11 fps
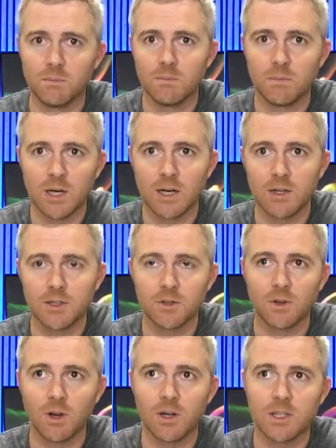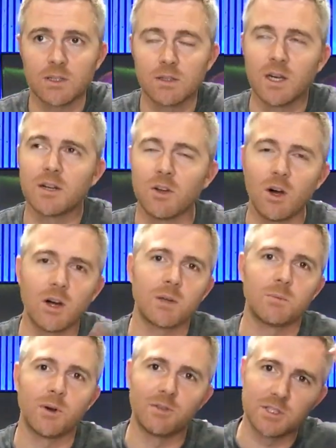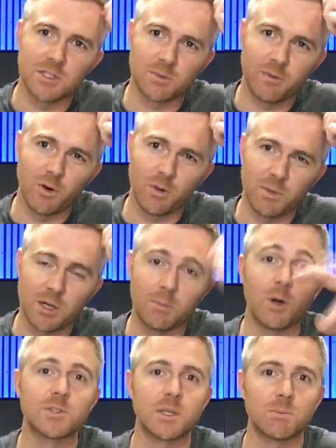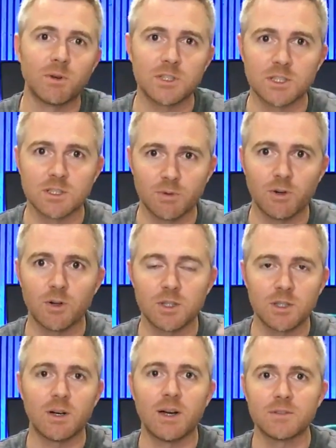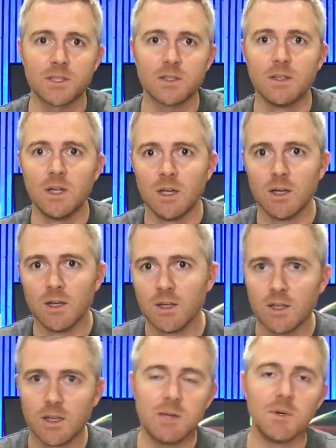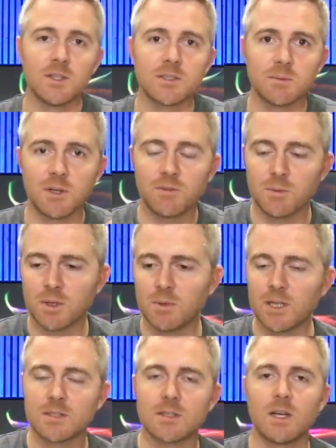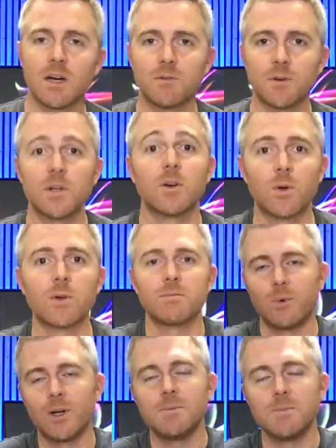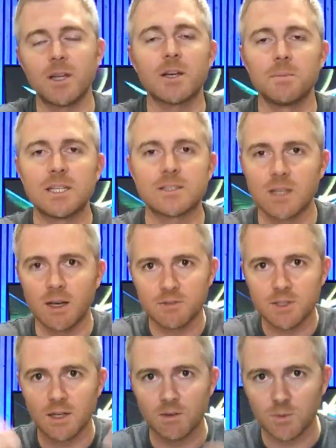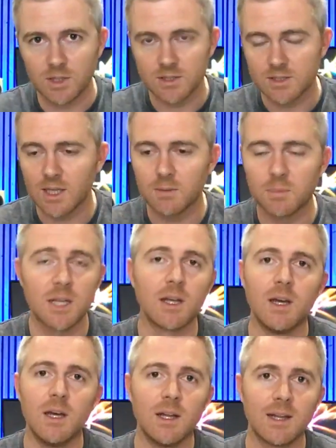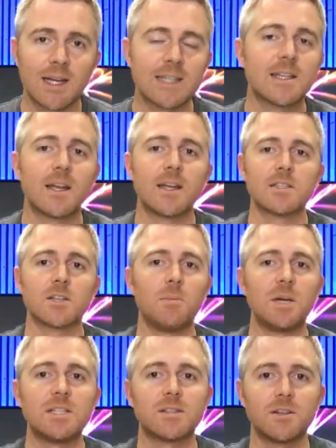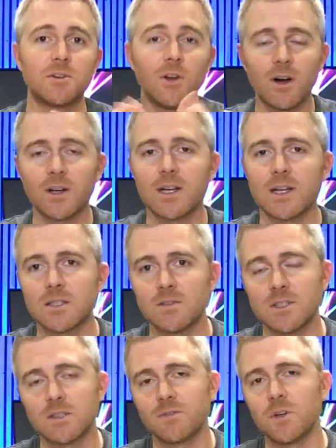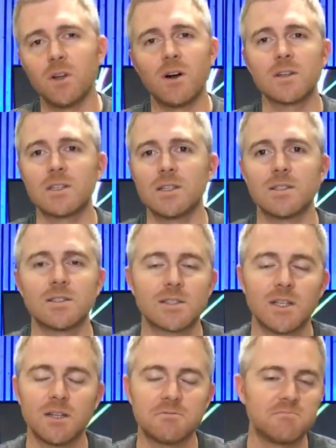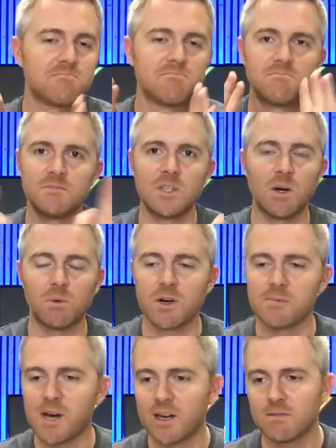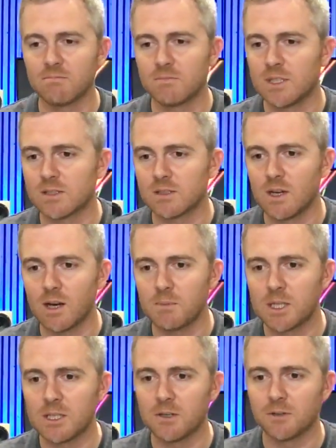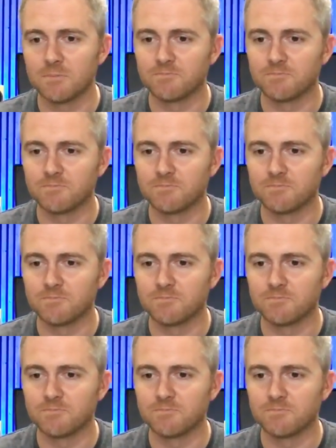uh, your login, not your login privileges revoked, but your posting privileges revoked, and you'll have to email somebody from the command staff, or the or well, email that command staff to get it reinstated. But like I said, it's all based on your login activity. So if you're logging in and stuff, don't worry about it. It's not a big deal.